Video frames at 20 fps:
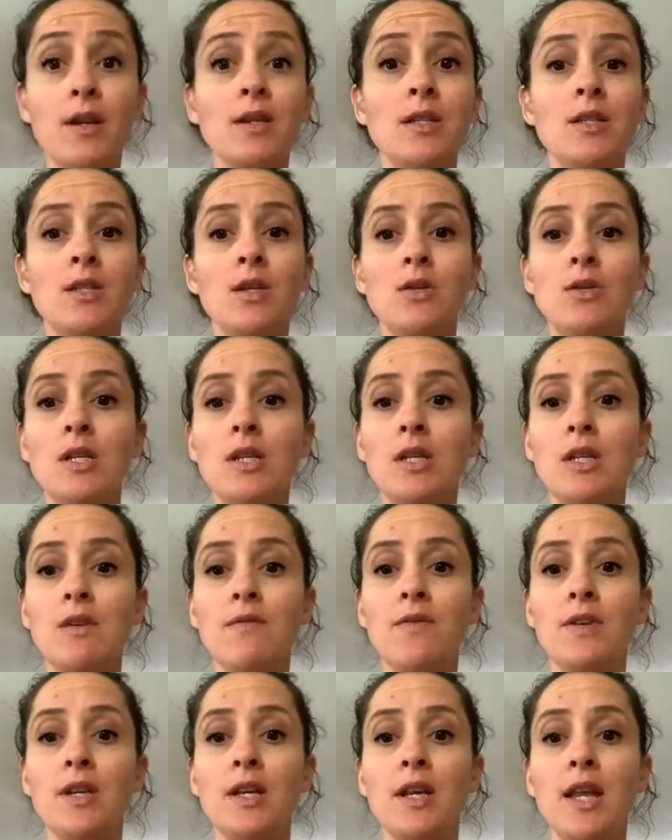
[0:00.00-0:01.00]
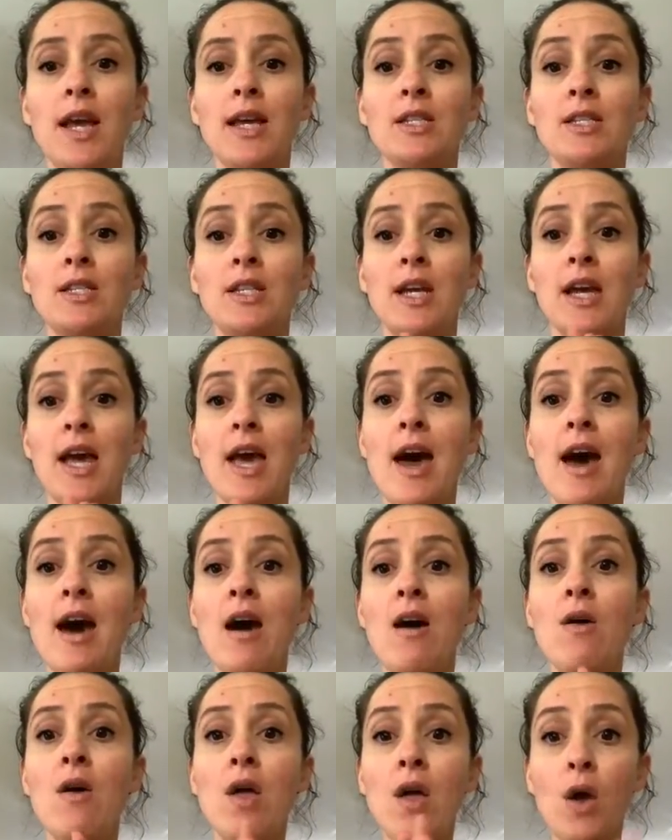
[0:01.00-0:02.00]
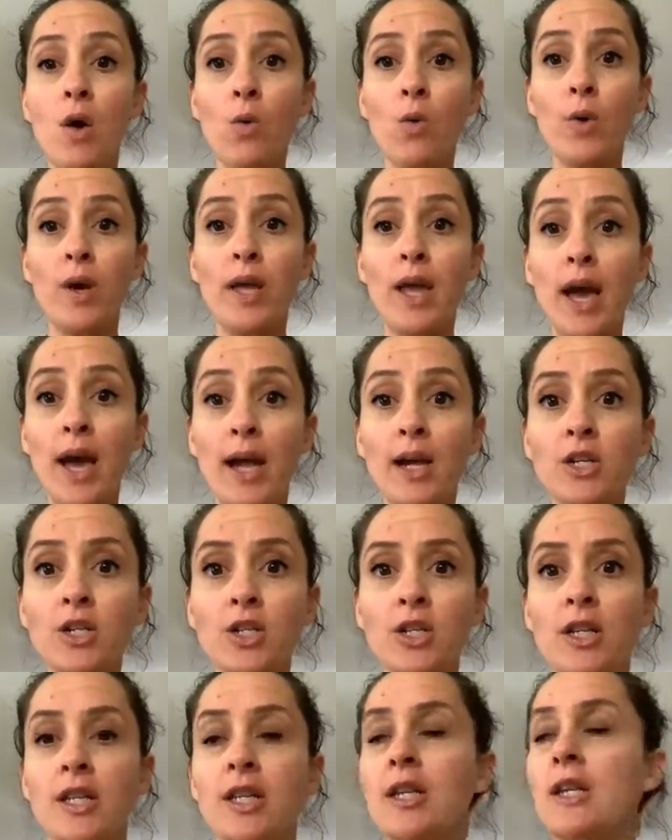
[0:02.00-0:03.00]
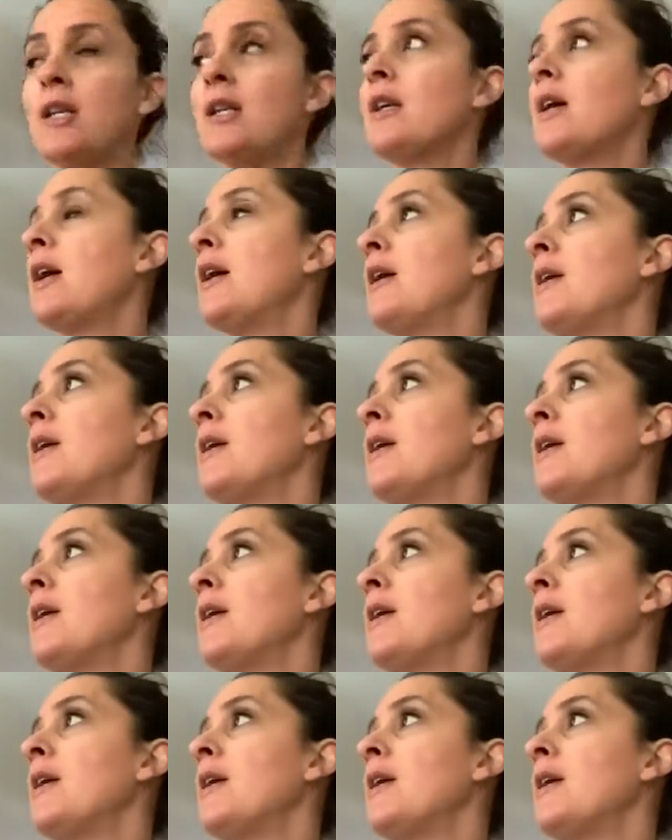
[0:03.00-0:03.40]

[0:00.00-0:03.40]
It's so significant as to how we actually